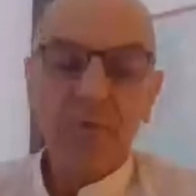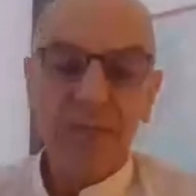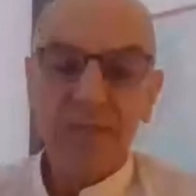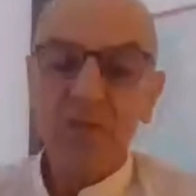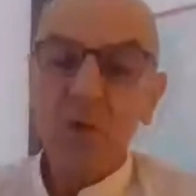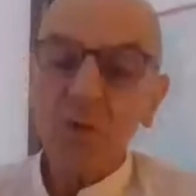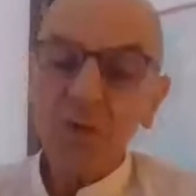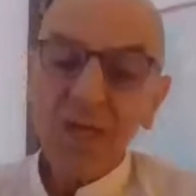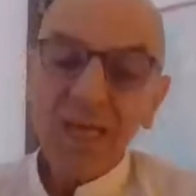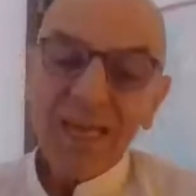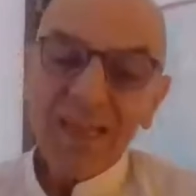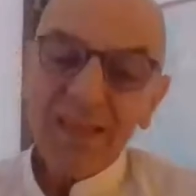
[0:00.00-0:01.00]
of things. So
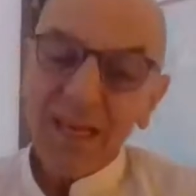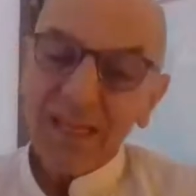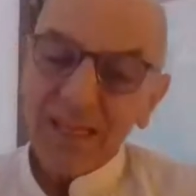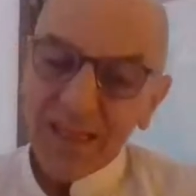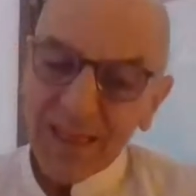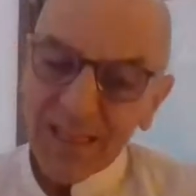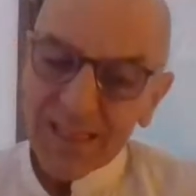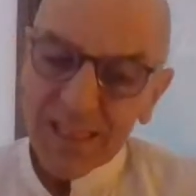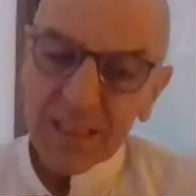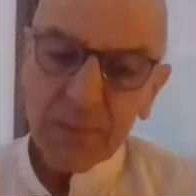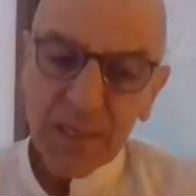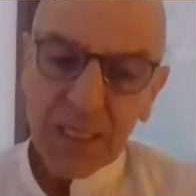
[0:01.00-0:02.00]
this
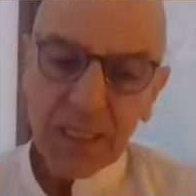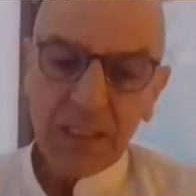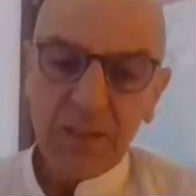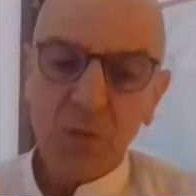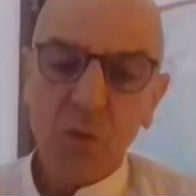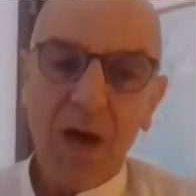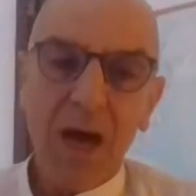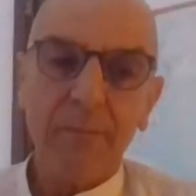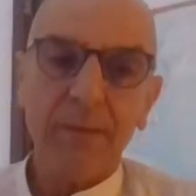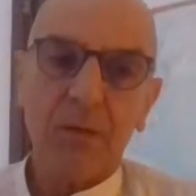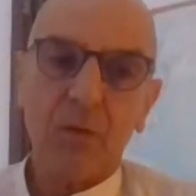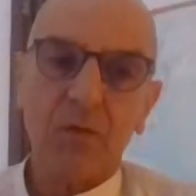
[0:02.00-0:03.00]
is beginning to
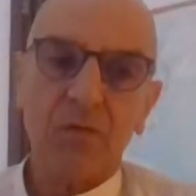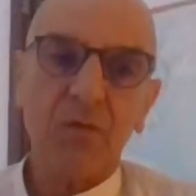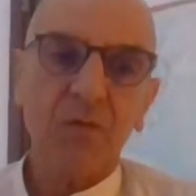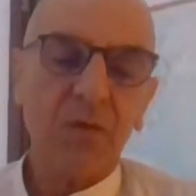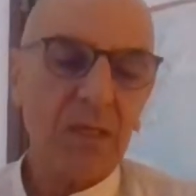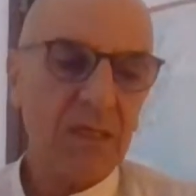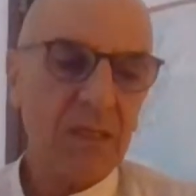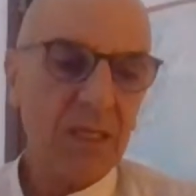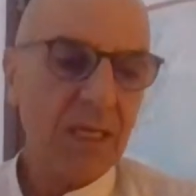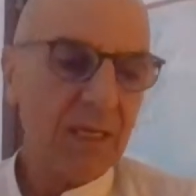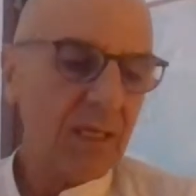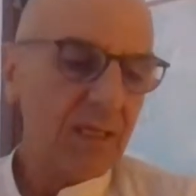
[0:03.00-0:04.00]
happen also, and
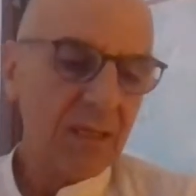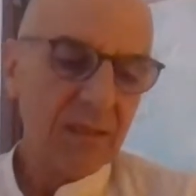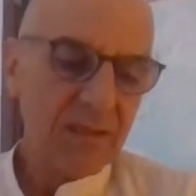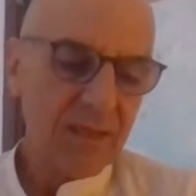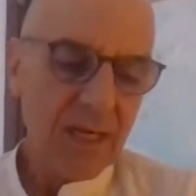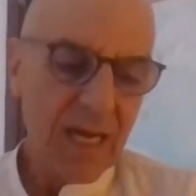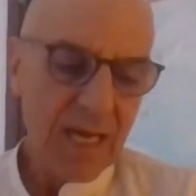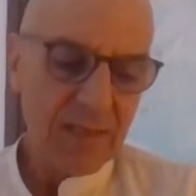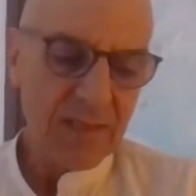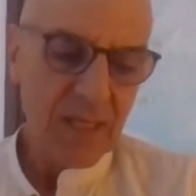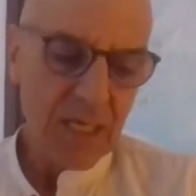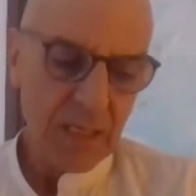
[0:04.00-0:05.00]
it's a
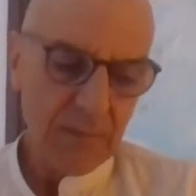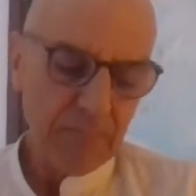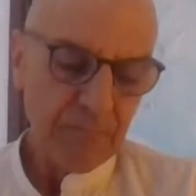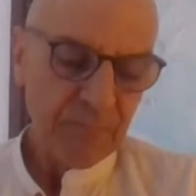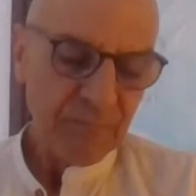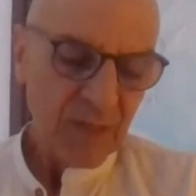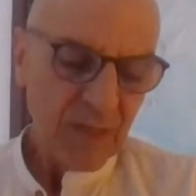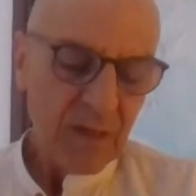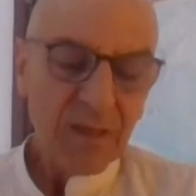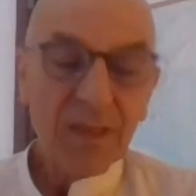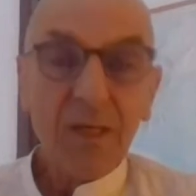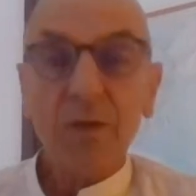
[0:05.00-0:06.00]
nice thing.
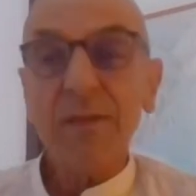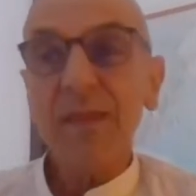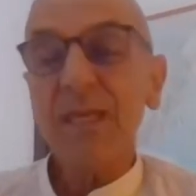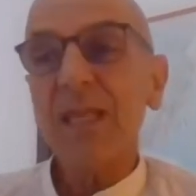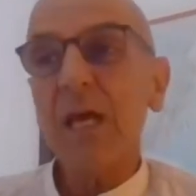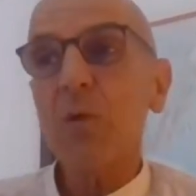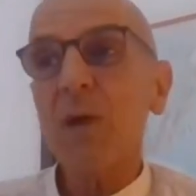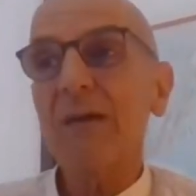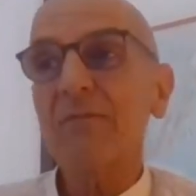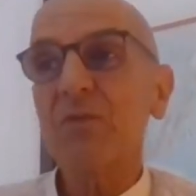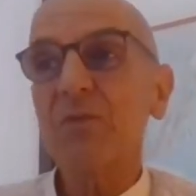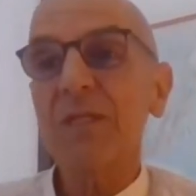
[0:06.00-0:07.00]
The other thing that we
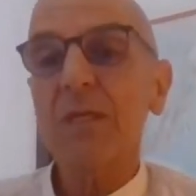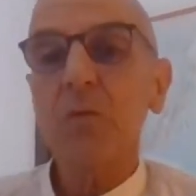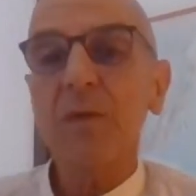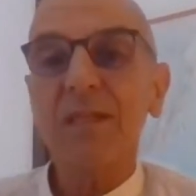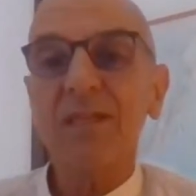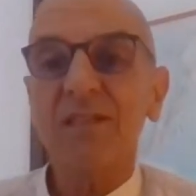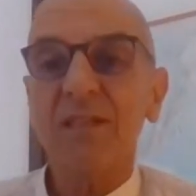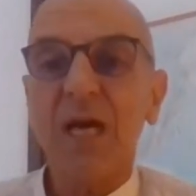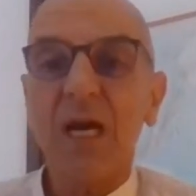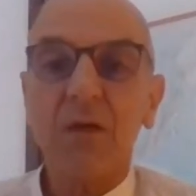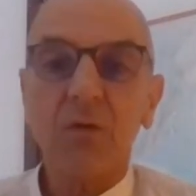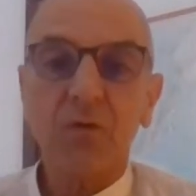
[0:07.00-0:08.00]
have to deal with is
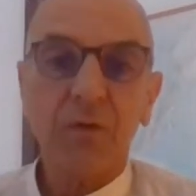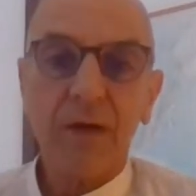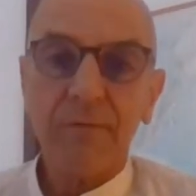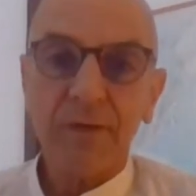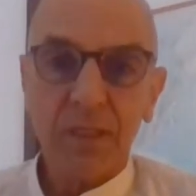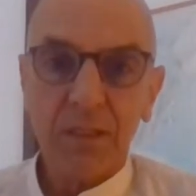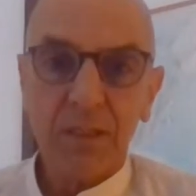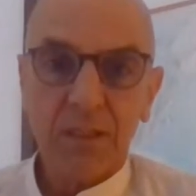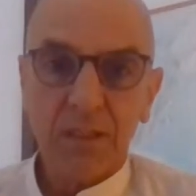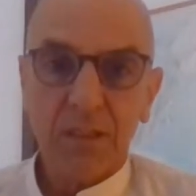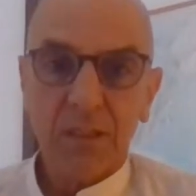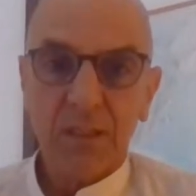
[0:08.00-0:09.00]
narco traffic.
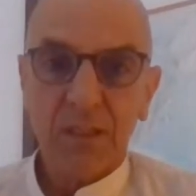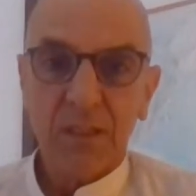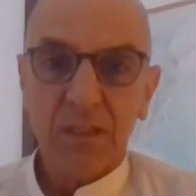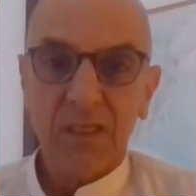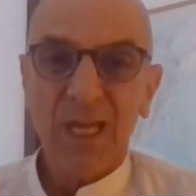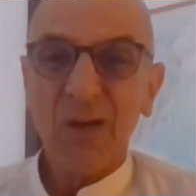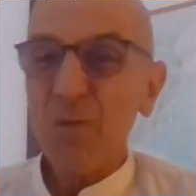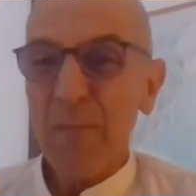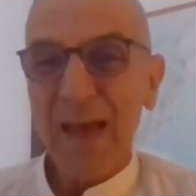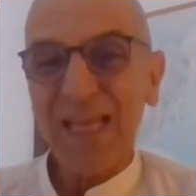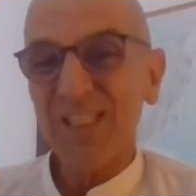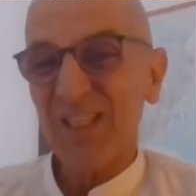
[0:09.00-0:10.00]
Can you
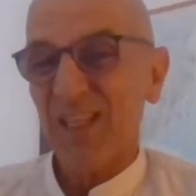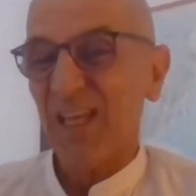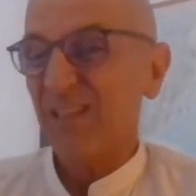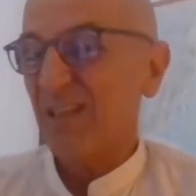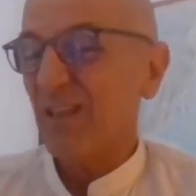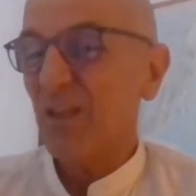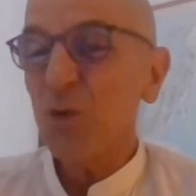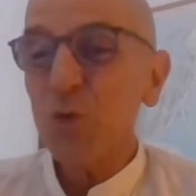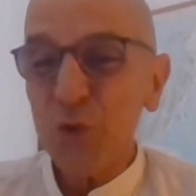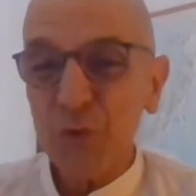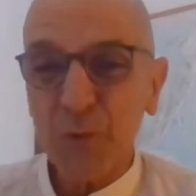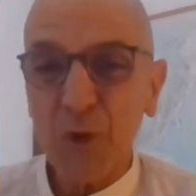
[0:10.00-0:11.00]
imagine? That's a
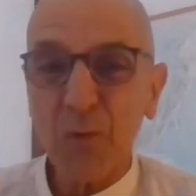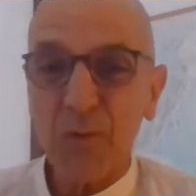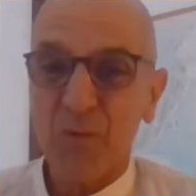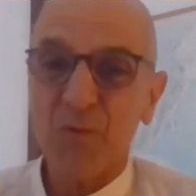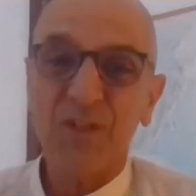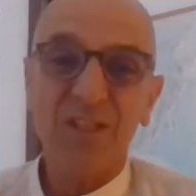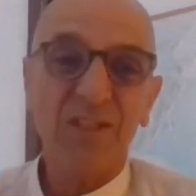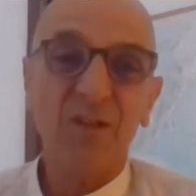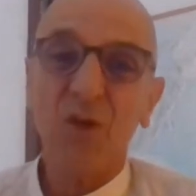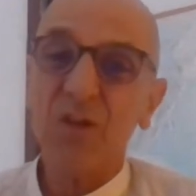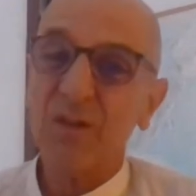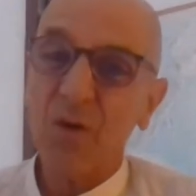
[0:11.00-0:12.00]
huge problem, which is
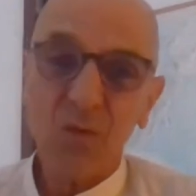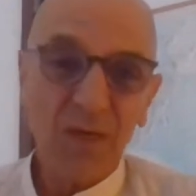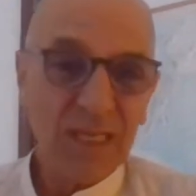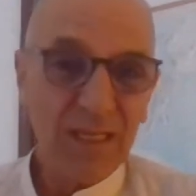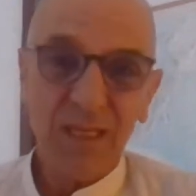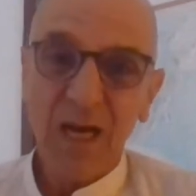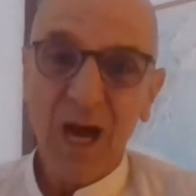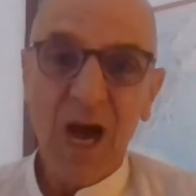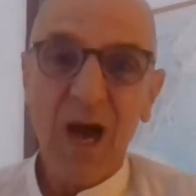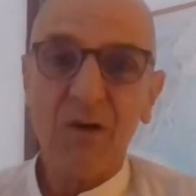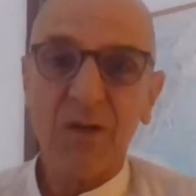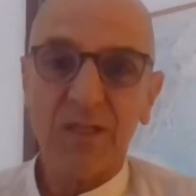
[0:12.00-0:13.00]
not only
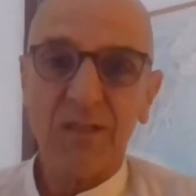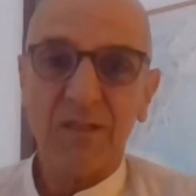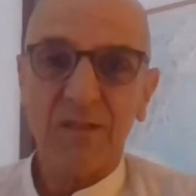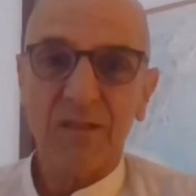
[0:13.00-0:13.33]
our,